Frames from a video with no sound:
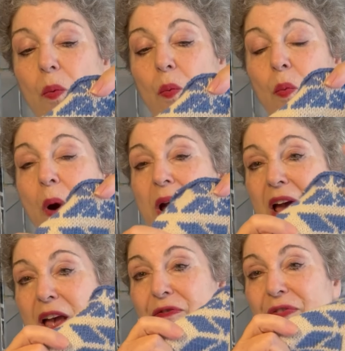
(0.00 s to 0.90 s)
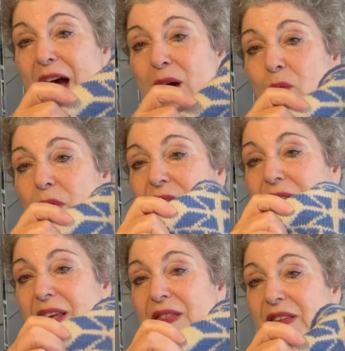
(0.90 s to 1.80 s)
What I found
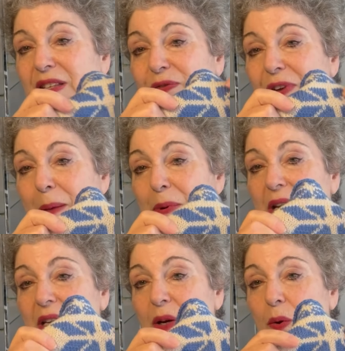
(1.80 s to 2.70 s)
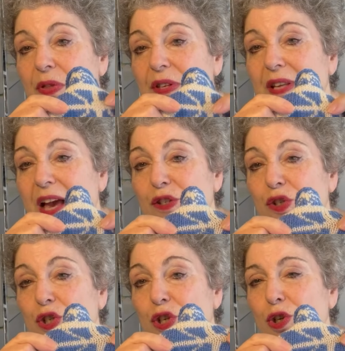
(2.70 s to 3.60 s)
was in this fabric knit on the size
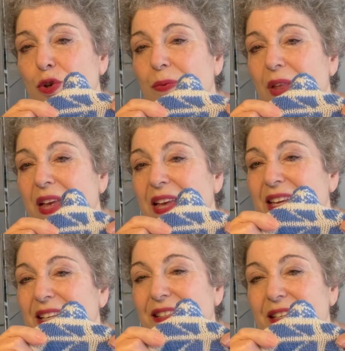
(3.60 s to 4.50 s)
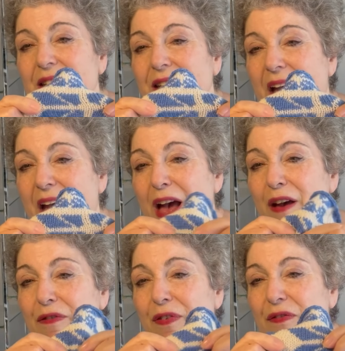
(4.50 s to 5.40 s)
two, it didn't
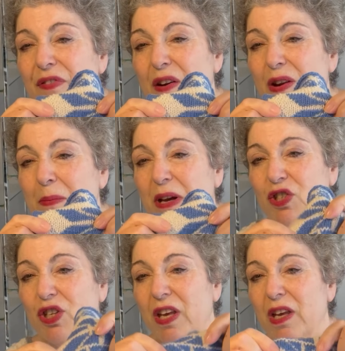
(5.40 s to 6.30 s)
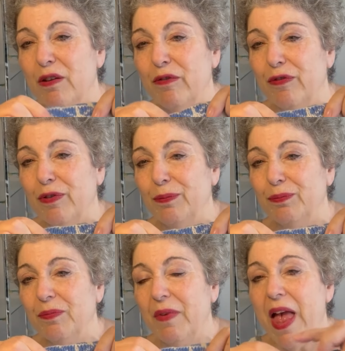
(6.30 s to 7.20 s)
have very much give.
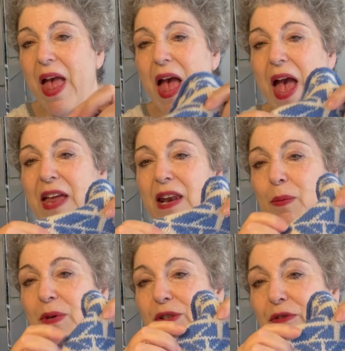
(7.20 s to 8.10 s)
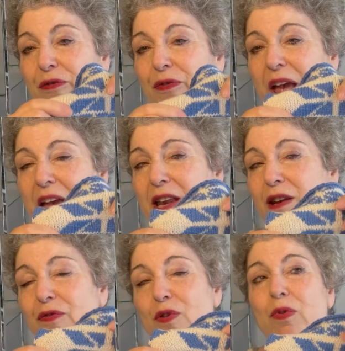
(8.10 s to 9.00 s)
And I was afraid,
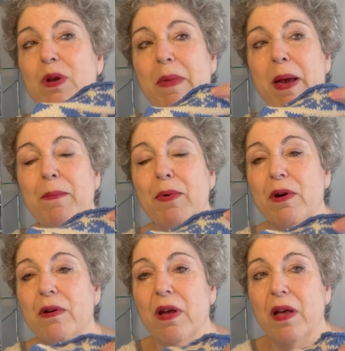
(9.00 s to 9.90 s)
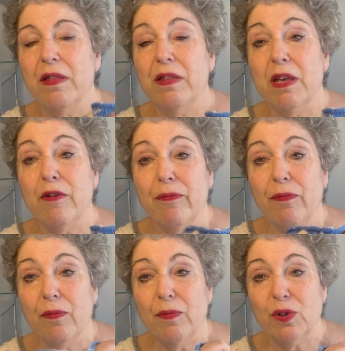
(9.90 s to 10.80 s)
if you remember the
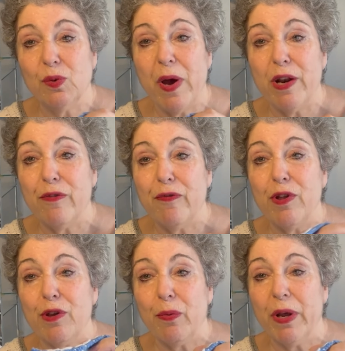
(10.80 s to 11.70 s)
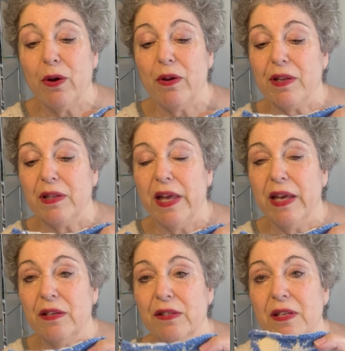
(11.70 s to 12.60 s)
sweater for the rink or the
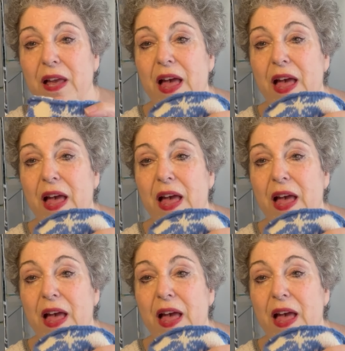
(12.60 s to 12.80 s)
links,